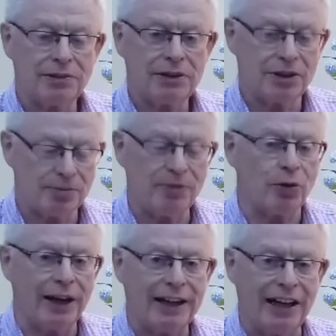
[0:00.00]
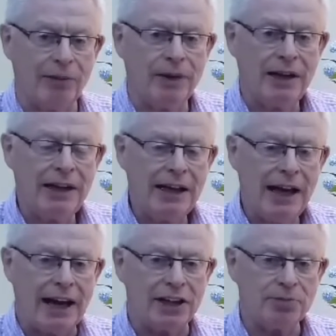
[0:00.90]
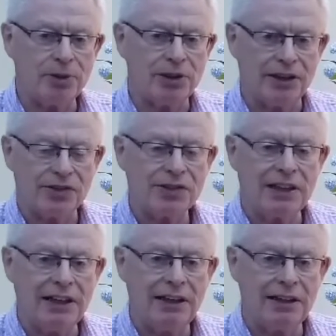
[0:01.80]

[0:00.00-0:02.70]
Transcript: That's before I came, and put in a steel